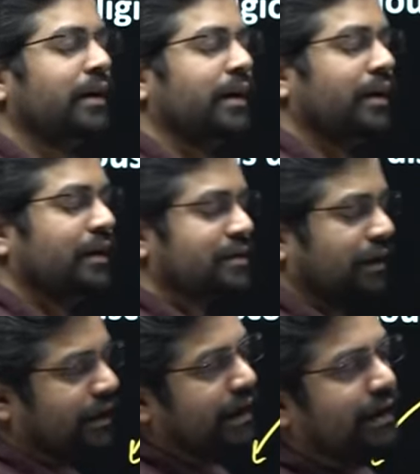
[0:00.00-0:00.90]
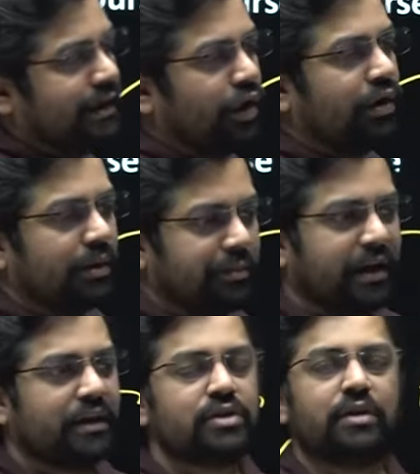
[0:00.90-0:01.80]
a sati or the
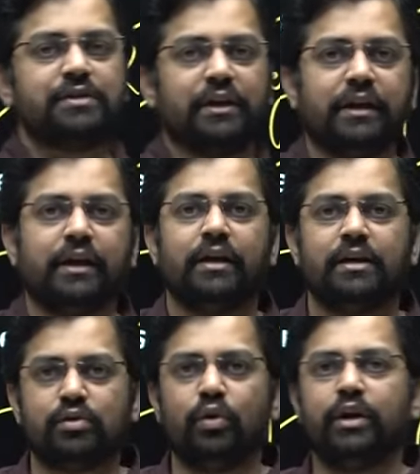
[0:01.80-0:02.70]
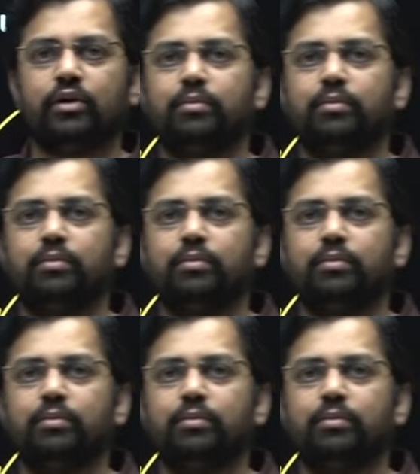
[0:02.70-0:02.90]
practice of sati is going